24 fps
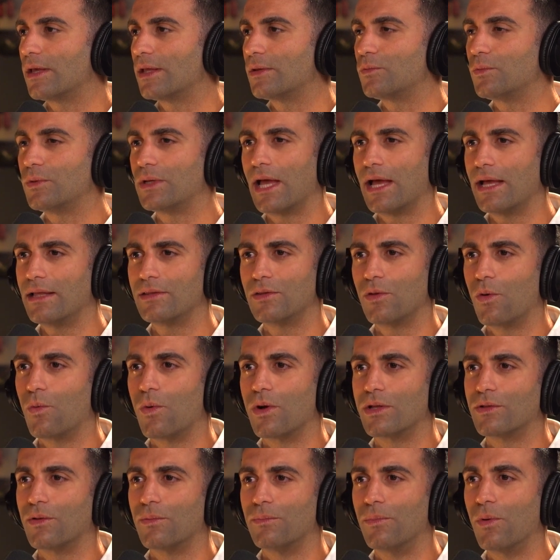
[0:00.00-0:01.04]
we had no
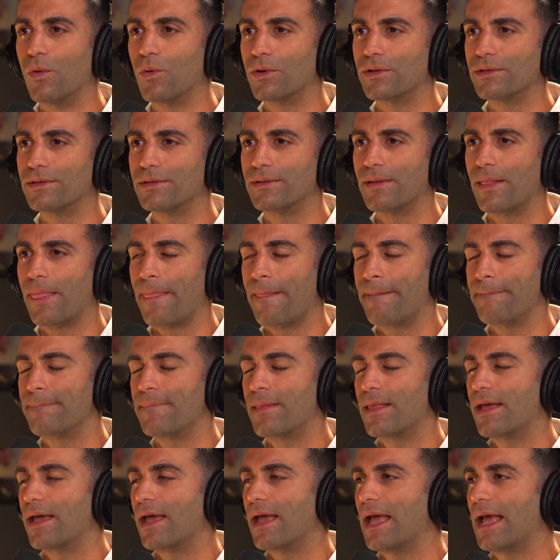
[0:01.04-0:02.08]
one on board.
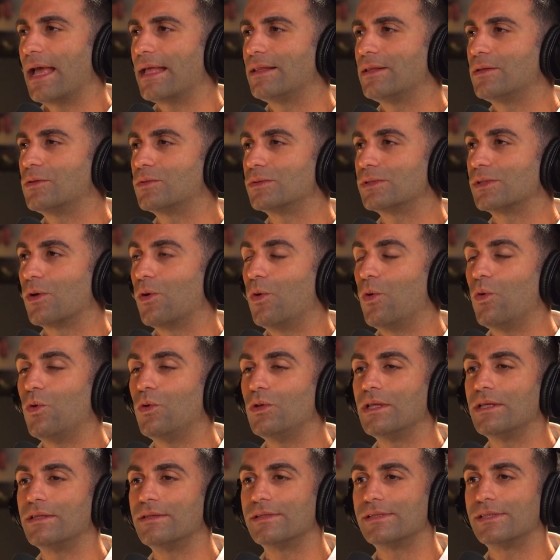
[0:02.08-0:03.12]
And it was a
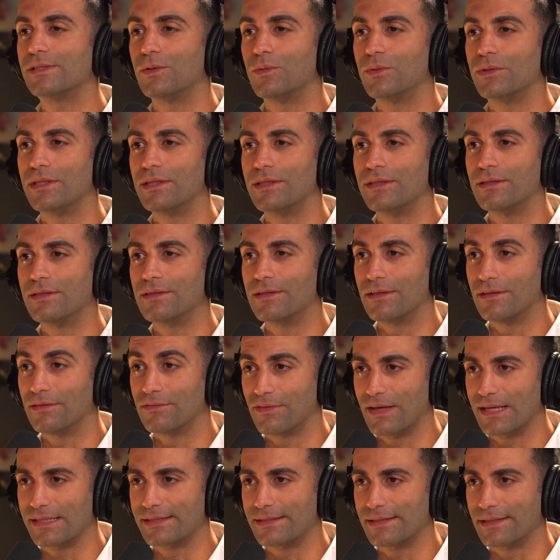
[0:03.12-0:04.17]
whole industry we needed to
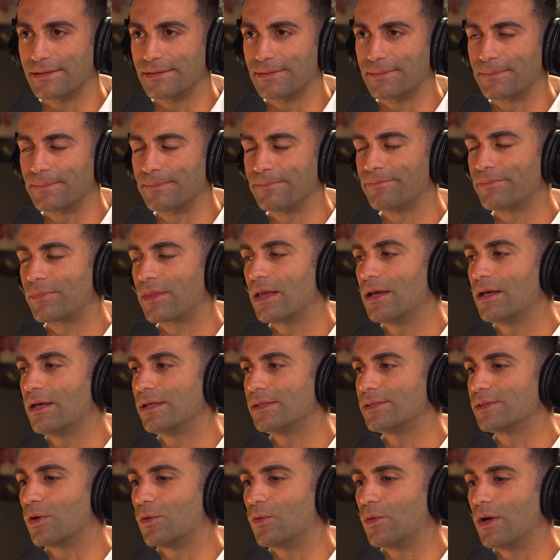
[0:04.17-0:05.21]
invest in.
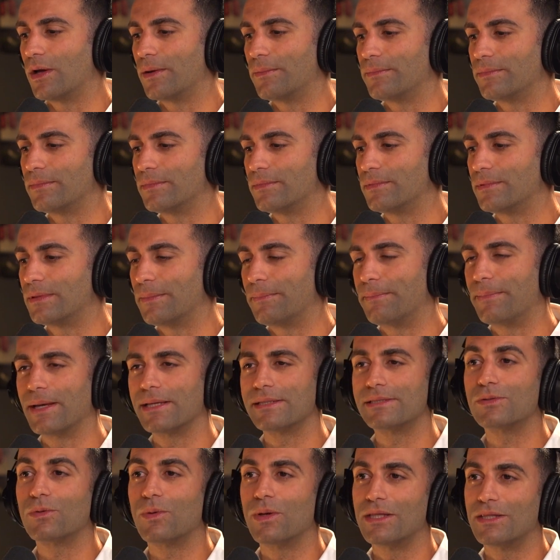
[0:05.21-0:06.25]
So the
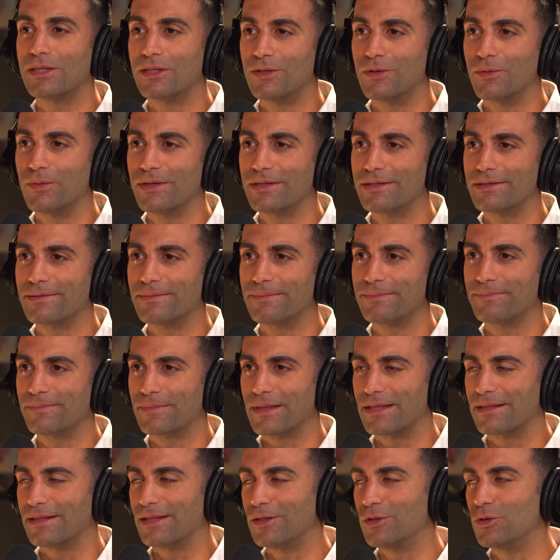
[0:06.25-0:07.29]
best way to do it,
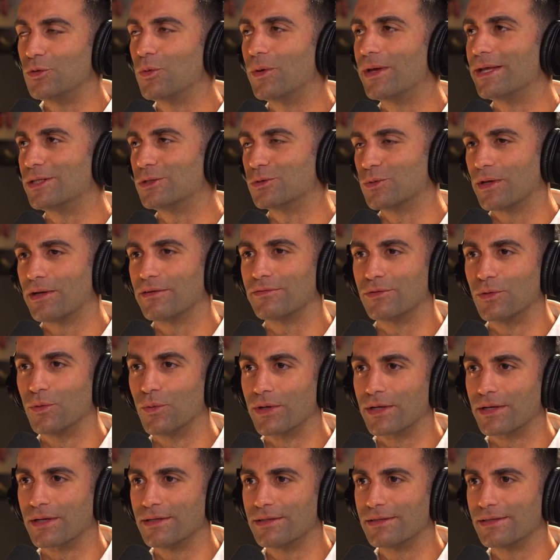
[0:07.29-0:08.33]
the new age way of
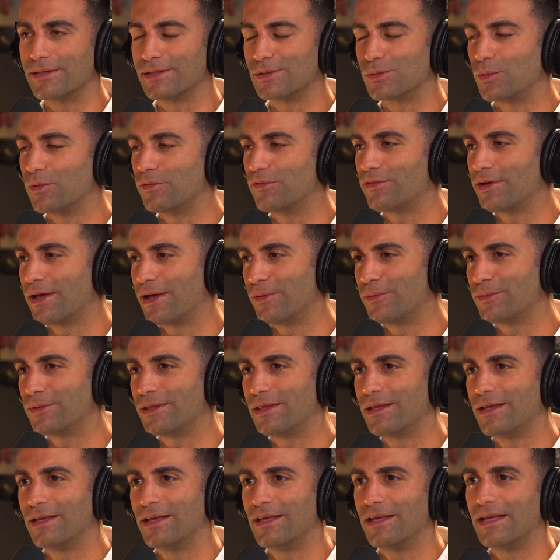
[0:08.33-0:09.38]
doing it, is we found
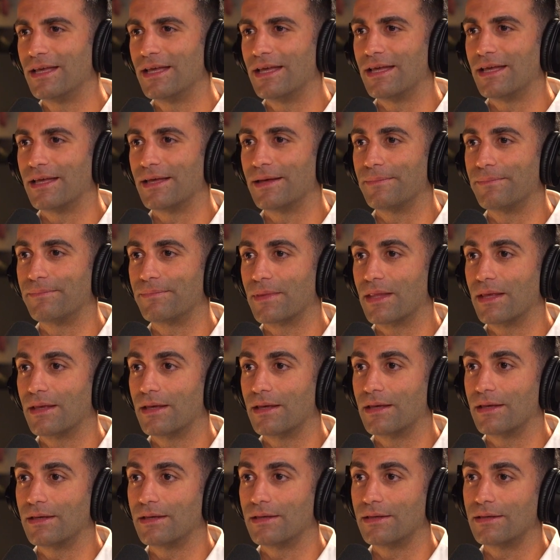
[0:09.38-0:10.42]

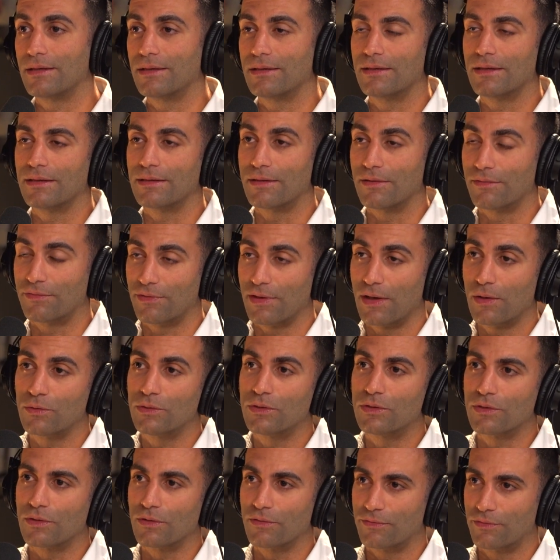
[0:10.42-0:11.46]
the
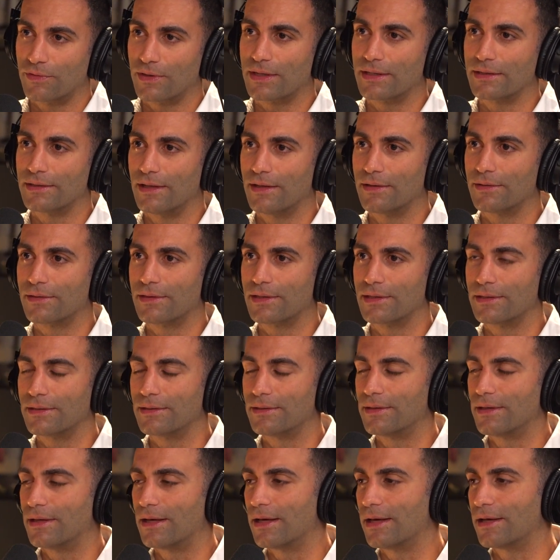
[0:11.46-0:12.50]
founder of Freaking Healthy.
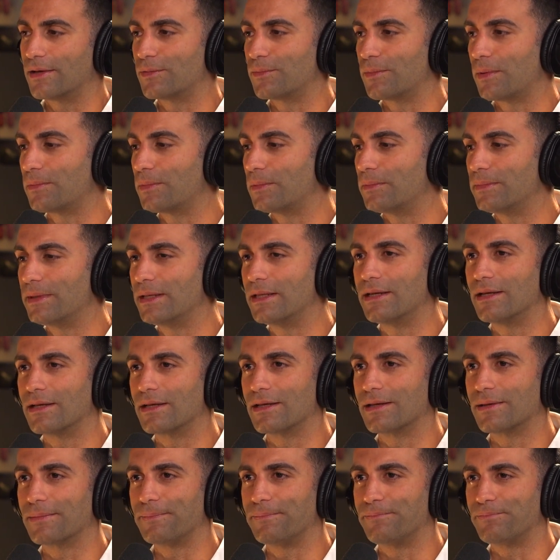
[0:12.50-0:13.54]
I remember meeting
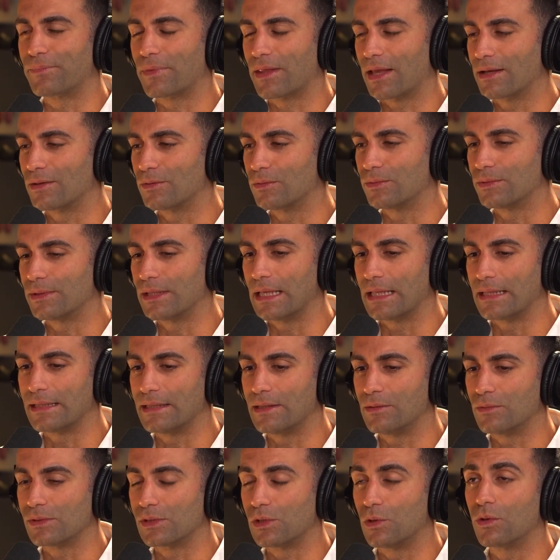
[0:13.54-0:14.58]
him, and
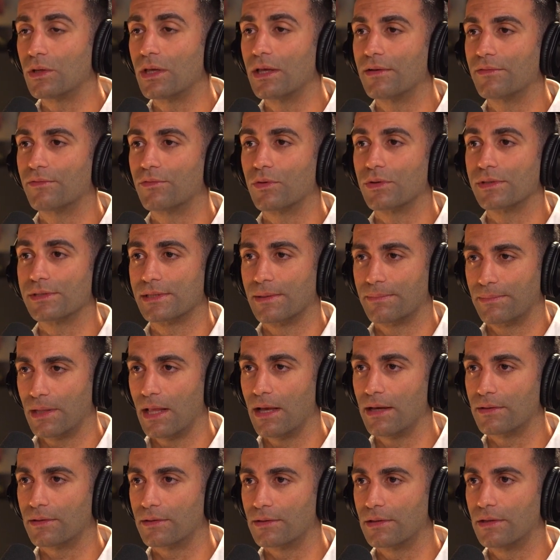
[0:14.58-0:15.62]
he was looking for a
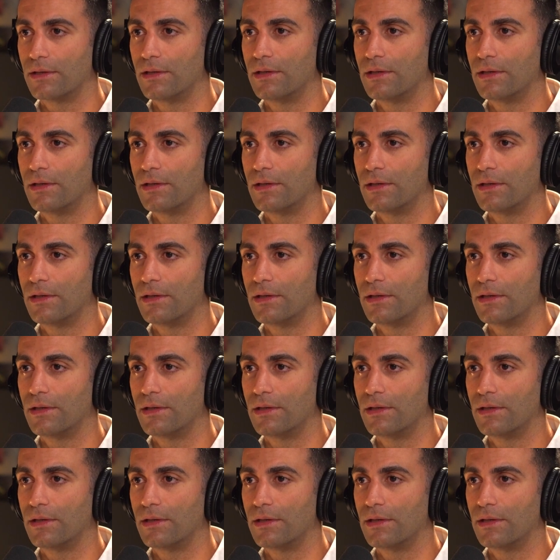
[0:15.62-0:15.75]
supplier